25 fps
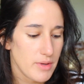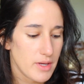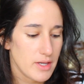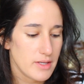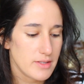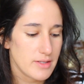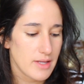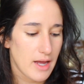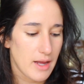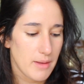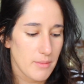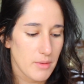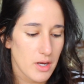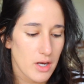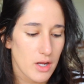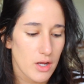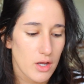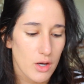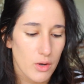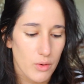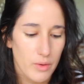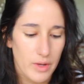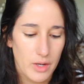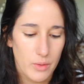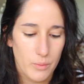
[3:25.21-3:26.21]
because I'm going
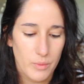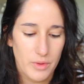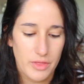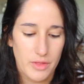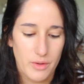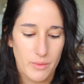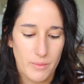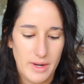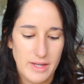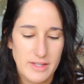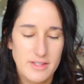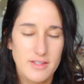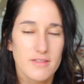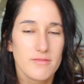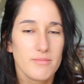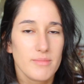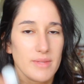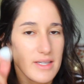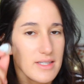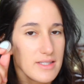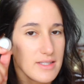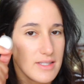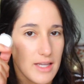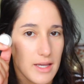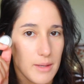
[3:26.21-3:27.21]
to go in with the rest of
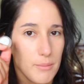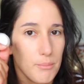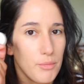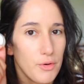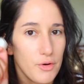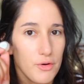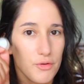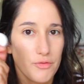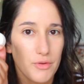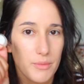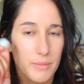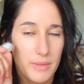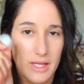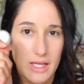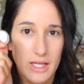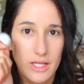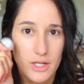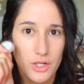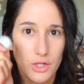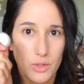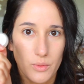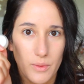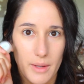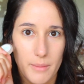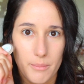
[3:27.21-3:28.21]
my sample from the
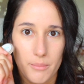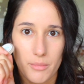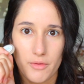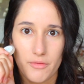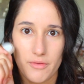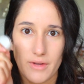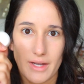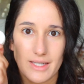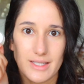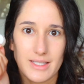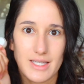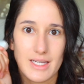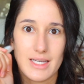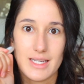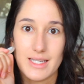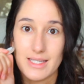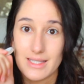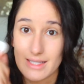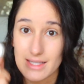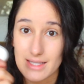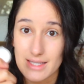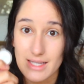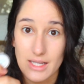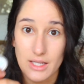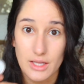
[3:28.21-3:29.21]
Hynt Duet Perfecting
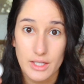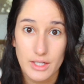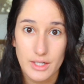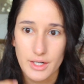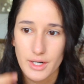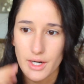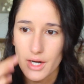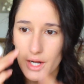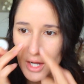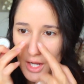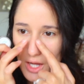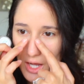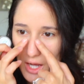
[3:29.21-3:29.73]
Concealer.